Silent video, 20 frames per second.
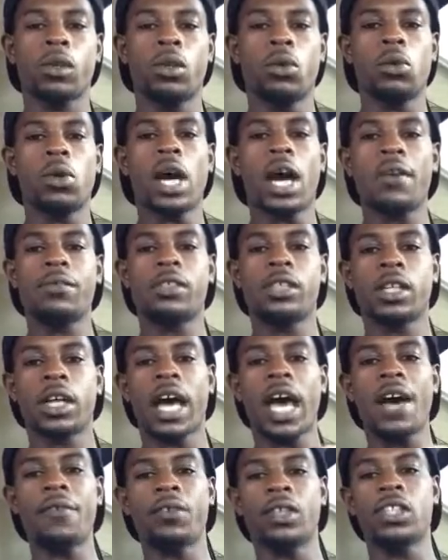You have to
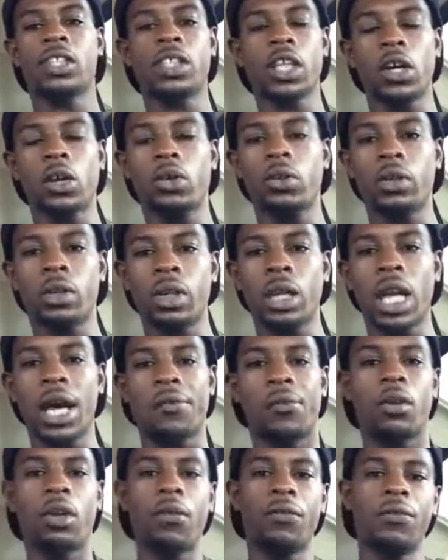have a certain
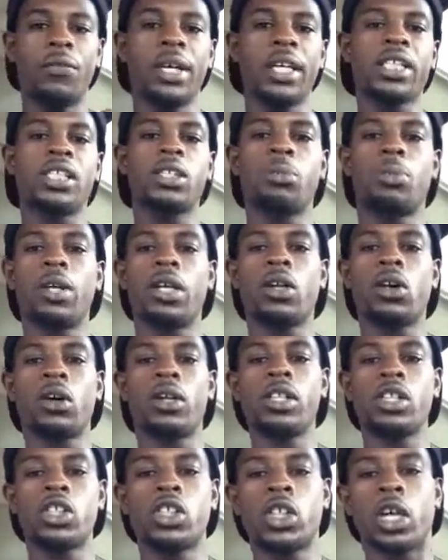level of discipline on
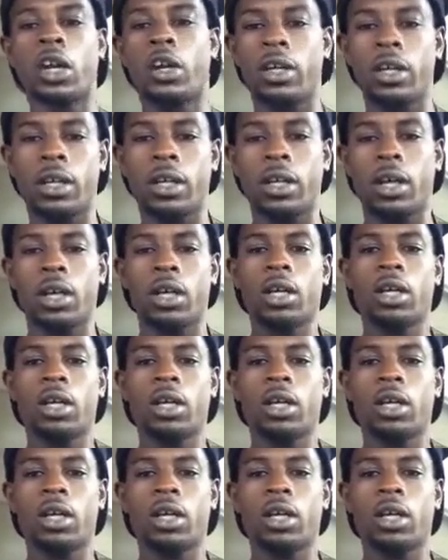this journey.